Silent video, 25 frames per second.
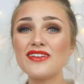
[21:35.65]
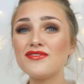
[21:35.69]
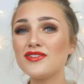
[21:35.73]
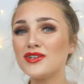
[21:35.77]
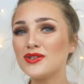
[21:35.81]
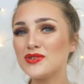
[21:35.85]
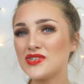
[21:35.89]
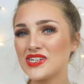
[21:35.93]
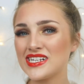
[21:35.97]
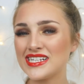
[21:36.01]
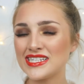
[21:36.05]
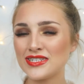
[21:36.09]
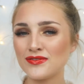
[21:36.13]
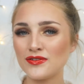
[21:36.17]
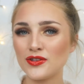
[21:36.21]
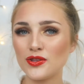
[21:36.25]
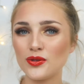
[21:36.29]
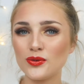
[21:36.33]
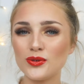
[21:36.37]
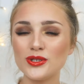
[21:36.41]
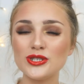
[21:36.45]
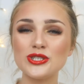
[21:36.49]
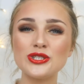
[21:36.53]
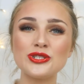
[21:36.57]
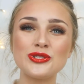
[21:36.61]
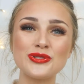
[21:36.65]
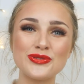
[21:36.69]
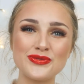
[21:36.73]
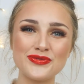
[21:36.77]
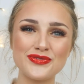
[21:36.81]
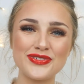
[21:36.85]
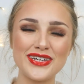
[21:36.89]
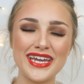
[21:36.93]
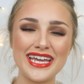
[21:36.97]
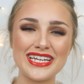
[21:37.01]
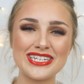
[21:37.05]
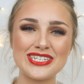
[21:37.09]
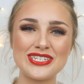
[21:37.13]
If you did this video, don't
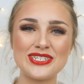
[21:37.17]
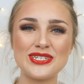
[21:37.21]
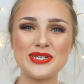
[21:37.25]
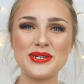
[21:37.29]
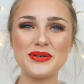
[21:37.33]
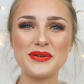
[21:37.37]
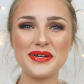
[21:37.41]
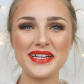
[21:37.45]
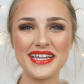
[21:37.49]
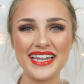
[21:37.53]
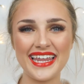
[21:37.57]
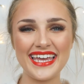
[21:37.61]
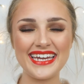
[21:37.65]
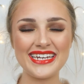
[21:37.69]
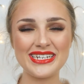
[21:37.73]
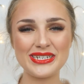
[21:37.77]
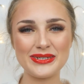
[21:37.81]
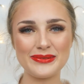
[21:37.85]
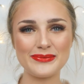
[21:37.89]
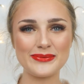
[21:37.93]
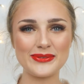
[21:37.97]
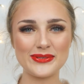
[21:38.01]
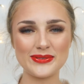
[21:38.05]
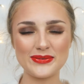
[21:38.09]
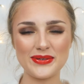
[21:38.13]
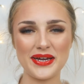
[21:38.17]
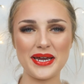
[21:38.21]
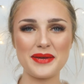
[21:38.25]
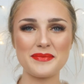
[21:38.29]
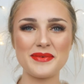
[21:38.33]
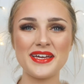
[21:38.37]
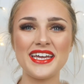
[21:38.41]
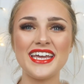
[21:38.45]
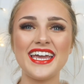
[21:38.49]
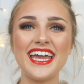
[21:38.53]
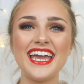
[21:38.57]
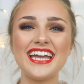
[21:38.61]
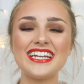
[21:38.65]
forget to like, comment, subscribe,
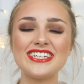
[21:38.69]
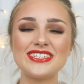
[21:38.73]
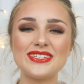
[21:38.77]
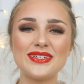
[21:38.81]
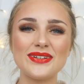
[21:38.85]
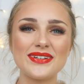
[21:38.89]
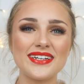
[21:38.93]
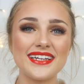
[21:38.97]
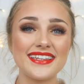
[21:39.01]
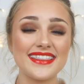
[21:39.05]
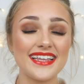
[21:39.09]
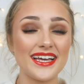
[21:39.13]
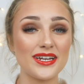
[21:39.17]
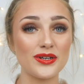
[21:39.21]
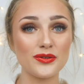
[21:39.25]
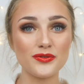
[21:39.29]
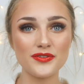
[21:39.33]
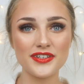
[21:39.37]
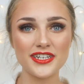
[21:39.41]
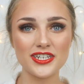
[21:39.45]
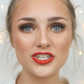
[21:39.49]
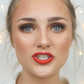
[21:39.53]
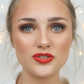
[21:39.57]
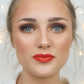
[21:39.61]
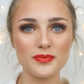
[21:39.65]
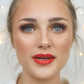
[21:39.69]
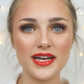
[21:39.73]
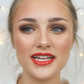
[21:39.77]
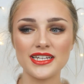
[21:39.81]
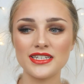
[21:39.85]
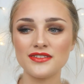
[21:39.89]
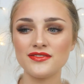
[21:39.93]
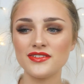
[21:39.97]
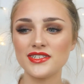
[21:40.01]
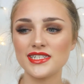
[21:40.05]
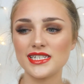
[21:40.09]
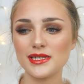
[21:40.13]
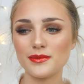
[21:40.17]
and do click that notification bell
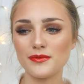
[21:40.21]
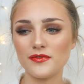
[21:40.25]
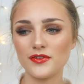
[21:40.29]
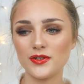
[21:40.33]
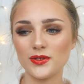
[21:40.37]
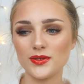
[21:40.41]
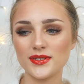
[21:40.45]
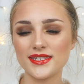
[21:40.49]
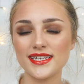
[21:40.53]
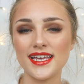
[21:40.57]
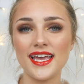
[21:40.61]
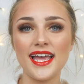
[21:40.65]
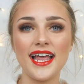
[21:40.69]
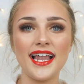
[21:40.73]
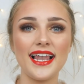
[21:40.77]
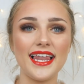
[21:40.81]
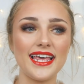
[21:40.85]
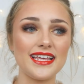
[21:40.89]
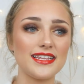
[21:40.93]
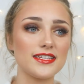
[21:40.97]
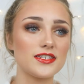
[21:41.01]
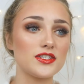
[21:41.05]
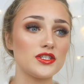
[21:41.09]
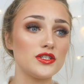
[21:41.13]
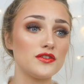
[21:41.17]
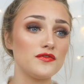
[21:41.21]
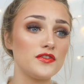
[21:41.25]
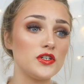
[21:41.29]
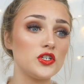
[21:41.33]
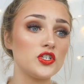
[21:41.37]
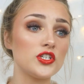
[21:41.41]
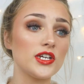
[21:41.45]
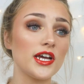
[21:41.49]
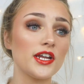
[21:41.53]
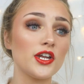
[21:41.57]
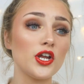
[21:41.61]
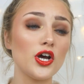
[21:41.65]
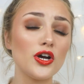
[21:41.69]
if you've seen videos like this in the
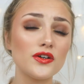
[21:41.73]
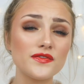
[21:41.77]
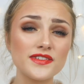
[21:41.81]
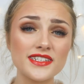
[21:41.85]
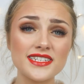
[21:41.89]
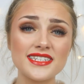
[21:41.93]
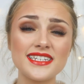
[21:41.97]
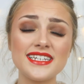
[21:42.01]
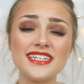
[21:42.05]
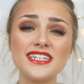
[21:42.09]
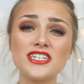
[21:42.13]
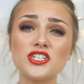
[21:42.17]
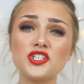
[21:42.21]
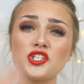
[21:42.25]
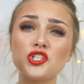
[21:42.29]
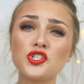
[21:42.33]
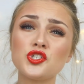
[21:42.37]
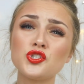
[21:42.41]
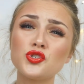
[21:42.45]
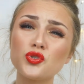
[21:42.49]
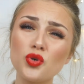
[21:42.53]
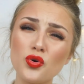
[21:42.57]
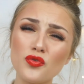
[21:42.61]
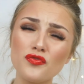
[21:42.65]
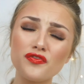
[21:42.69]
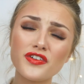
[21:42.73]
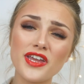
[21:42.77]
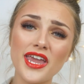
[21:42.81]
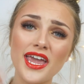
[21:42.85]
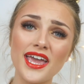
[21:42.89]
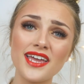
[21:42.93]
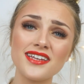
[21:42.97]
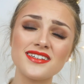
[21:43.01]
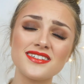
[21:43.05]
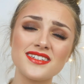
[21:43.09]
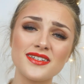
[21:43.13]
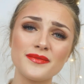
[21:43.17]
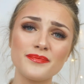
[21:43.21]
future. And obviously, don't
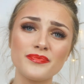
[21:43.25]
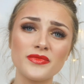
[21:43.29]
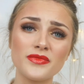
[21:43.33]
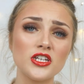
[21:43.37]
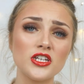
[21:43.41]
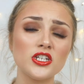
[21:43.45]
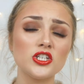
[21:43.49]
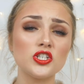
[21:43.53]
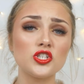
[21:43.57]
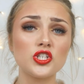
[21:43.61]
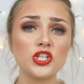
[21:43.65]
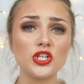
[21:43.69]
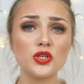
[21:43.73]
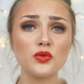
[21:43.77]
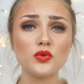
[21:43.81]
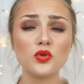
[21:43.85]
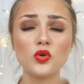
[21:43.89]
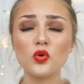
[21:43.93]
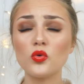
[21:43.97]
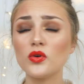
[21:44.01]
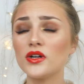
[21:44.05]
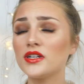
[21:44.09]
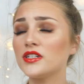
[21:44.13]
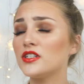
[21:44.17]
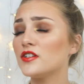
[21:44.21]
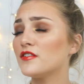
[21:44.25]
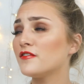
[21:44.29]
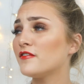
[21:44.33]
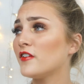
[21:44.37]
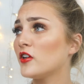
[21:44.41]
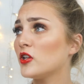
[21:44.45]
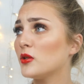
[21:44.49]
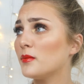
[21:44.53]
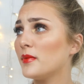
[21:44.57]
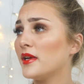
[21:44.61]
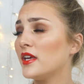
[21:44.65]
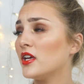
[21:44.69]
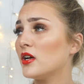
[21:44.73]
forget to go and
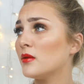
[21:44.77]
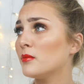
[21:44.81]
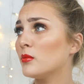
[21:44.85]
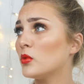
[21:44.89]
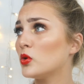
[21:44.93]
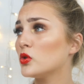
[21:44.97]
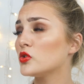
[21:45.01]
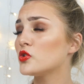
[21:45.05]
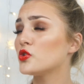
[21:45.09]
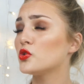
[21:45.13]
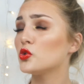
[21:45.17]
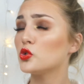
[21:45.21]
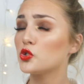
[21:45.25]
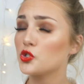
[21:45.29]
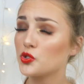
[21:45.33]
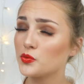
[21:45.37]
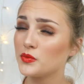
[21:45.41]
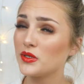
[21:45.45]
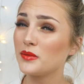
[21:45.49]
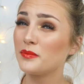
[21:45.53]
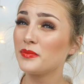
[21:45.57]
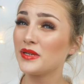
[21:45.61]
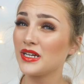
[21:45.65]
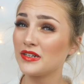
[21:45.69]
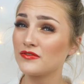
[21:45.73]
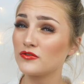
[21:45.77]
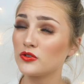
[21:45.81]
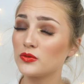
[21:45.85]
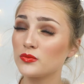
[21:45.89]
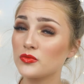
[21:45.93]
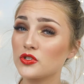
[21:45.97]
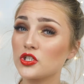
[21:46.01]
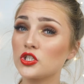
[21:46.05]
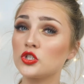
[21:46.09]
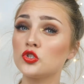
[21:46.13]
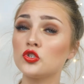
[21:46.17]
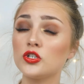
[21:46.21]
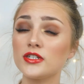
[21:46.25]
follow me on more social media
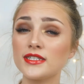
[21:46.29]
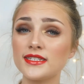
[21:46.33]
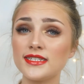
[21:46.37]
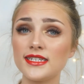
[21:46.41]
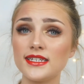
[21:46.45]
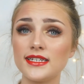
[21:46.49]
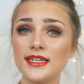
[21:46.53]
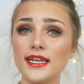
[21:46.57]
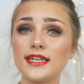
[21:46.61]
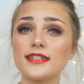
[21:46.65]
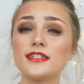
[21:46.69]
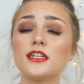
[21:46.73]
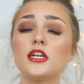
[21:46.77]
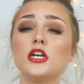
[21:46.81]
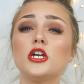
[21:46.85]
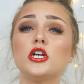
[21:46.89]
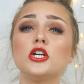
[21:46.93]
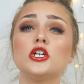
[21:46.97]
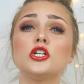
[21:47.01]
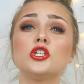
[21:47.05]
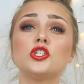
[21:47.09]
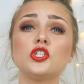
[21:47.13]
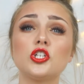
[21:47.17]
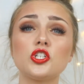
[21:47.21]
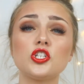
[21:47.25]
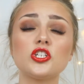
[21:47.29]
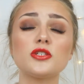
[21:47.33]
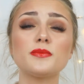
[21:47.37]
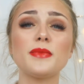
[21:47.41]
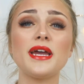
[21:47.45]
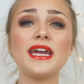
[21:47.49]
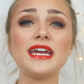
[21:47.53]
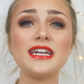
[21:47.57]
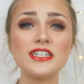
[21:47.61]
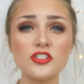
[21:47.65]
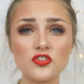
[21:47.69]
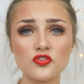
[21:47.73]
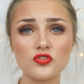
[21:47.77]
platforms across the internet, such as
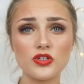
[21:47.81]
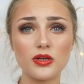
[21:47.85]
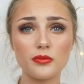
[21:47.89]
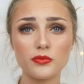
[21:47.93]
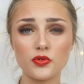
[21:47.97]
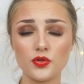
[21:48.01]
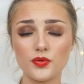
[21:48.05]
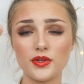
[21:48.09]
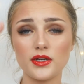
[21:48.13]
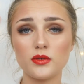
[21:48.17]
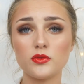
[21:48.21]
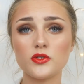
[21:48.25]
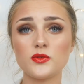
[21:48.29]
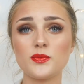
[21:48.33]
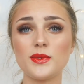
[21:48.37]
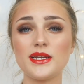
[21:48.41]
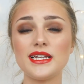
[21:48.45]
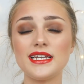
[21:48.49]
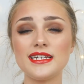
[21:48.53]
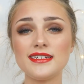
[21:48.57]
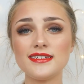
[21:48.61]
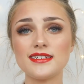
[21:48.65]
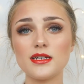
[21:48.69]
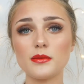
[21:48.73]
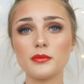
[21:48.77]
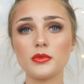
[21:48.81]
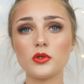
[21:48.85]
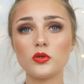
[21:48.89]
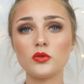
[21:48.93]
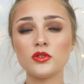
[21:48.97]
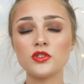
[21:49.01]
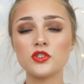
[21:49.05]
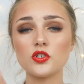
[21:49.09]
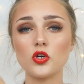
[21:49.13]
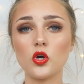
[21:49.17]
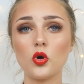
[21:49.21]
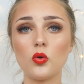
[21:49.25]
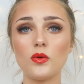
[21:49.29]
my Instagram and Twitter, which will be linked down below
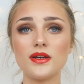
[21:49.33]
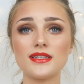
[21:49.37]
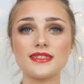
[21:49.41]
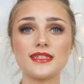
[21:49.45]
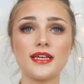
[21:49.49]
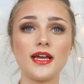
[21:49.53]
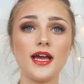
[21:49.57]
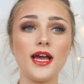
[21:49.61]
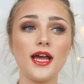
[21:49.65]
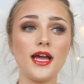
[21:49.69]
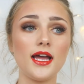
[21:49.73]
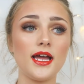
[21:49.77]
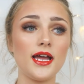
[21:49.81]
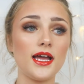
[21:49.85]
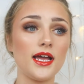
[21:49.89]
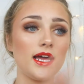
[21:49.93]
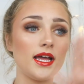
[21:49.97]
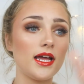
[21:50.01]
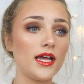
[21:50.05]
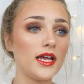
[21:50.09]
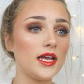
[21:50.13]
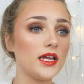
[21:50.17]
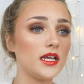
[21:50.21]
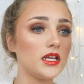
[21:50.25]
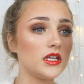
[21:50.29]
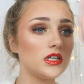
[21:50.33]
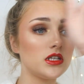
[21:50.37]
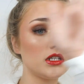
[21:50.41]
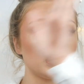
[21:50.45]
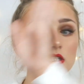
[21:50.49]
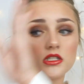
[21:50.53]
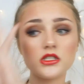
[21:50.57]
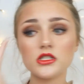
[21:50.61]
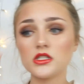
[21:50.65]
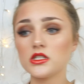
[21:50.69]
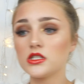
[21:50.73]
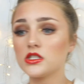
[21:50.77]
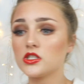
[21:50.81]
as always
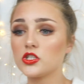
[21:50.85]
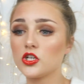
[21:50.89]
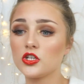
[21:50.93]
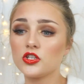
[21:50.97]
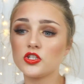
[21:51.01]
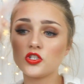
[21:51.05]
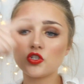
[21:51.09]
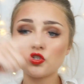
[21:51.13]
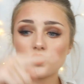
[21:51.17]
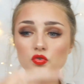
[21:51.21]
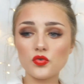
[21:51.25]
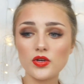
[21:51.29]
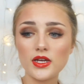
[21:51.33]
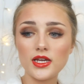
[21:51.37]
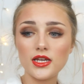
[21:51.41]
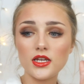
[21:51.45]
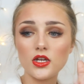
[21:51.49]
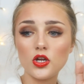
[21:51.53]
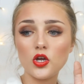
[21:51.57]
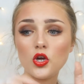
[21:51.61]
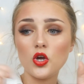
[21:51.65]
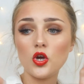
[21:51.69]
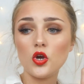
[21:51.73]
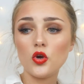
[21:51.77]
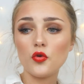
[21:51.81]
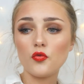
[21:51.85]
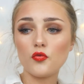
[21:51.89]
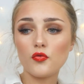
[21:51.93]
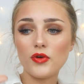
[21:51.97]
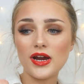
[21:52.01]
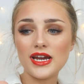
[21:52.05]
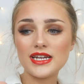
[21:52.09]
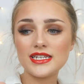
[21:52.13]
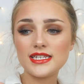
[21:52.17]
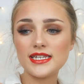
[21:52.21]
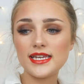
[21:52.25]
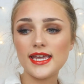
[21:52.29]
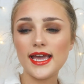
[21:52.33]
and on the screen
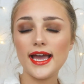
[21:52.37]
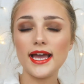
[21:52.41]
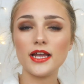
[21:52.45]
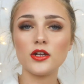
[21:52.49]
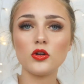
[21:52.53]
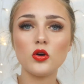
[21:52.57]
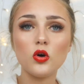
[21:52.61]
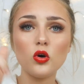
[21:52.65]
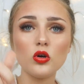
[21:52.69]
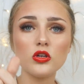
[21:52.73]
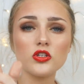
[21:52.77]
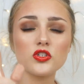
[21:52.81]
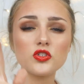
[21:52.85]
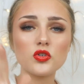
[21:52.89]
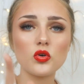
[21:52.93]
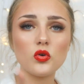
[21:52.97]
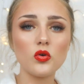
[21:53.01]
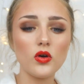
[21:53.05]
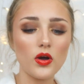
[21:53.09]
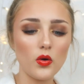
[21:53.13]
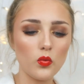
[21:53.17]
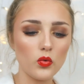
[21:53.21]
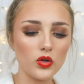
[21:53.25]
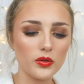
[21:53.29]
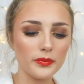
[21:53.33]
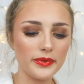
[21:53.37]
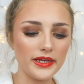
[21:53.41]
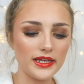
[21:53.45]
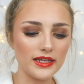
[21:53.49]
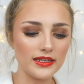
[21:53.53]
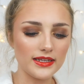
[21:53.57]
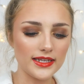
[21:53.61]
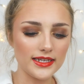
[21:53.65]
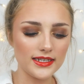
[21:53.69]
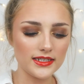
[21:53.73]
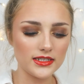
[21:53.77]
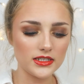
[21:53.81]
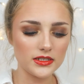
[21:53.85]
right here, and also will be
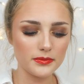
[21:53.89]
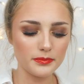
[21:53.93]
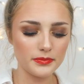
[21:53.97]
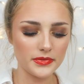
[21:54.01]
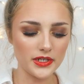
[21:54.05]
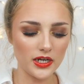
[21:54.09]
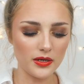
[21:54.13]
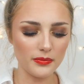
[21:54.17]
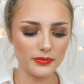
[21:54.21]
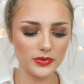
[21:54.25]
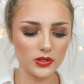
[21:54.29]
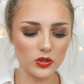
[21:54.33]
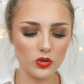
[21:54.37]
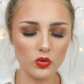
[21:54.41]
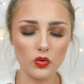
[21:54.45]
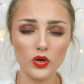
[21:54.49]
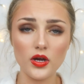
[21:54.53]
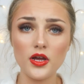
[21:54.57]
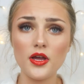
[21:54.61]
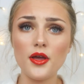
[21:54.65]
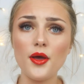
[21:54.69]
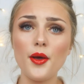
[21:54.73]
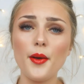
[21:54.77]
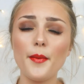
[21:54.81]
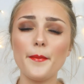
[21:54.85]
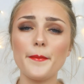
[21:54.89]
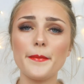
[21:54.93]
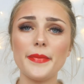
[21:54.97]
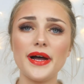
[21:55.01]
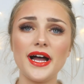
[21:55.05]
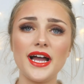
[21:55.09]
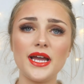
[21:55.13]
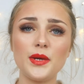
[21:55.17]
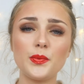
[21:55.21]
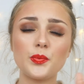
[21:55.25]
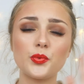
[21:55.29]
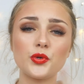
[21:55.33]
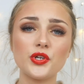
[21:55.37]
linked down below
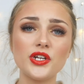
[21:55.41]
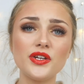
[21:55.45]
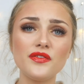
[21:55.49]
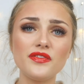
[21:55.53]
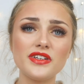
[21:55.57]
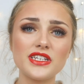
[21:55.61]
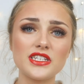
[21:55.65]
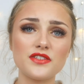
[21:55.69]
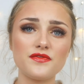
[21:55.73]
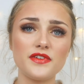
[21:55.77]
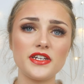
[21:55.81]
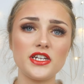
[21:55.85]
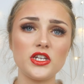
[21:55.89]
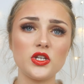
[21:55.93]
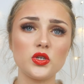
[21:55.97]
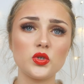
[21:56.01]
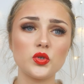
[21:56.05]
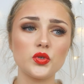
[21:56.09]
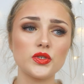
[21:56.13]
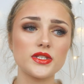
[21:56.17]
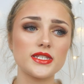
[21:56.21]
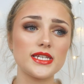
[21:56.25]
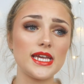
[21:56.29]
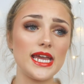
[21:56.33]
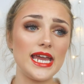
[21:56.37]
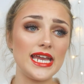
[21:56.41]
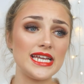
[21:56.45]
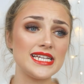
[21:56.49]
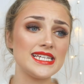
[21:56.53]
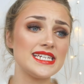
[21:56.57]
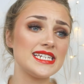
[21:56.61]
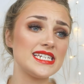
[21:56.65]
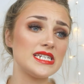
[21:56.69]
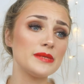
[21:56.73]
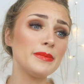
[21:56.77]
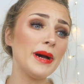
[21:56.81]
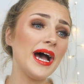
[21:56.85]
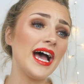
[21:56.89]
my previous videos
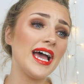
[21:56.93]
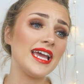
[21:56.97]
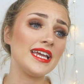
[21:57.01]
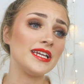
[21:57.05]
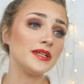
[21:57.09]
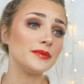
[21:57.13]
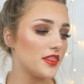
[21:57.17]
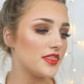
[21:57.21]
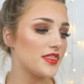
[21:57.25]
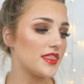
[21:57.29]
in Dubai.